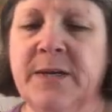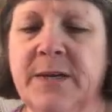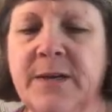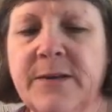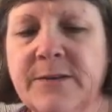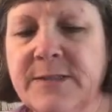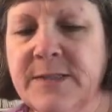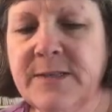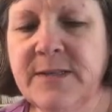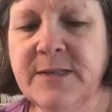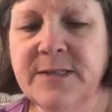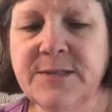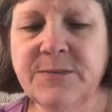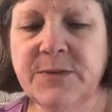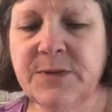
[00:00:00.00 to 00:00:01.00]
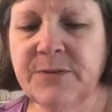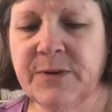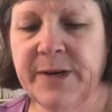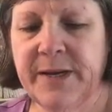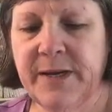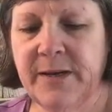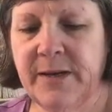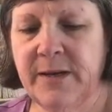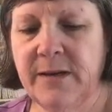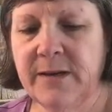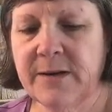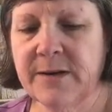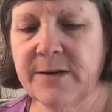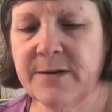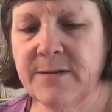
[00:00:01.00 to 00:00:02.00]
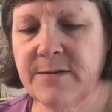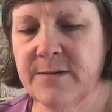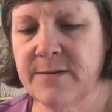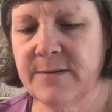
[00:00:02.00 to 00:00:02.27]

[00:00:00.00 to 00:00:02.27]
Here's this one right here.